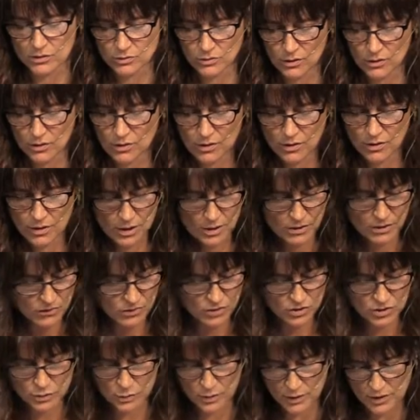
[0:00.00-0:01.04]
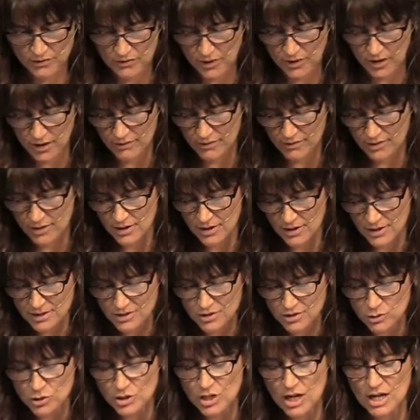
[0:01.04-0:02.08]
Israel. Verse 25.
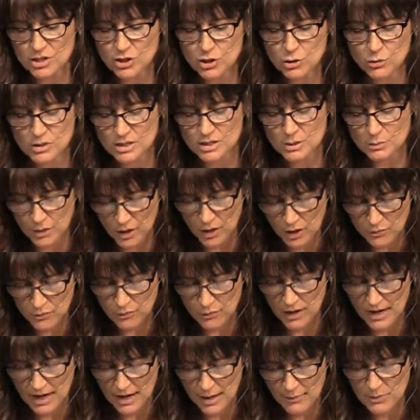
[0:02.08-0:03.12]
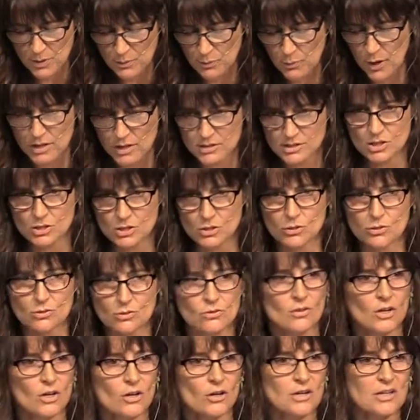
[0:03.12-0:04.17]
So Joshua spared Rahab the
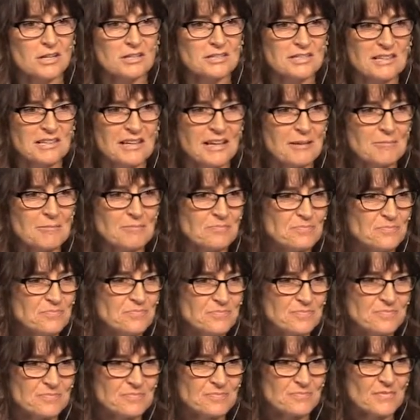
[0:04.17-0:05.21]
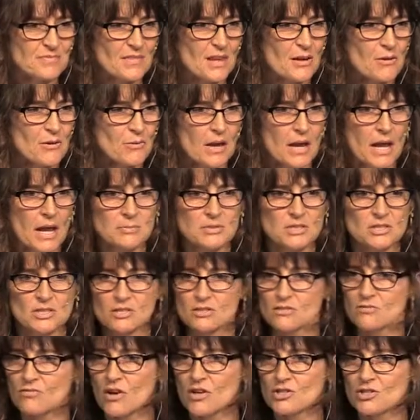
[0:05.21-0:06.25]
prostitute. There it is again. Rahab's
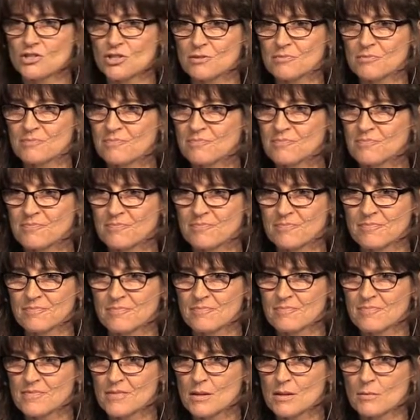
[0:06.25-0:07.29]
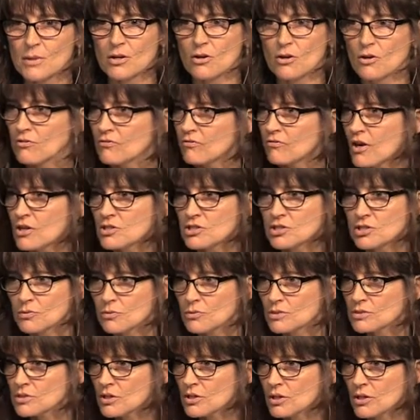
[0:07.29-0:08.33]
dysfunction. But her
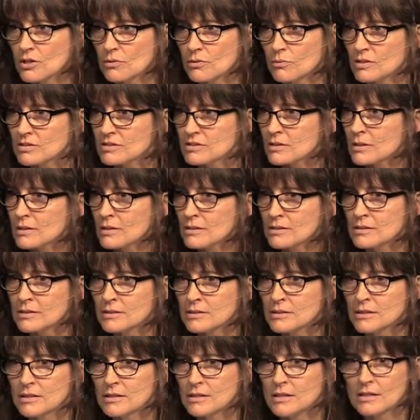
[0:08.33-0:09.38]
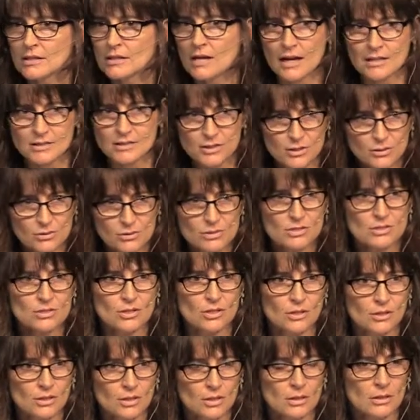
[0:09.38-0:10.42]
function was good, wasn't it? God used
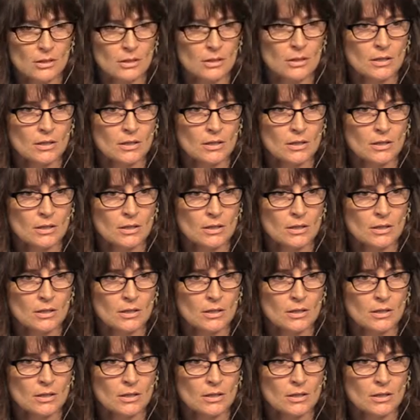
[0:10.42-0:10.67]
her.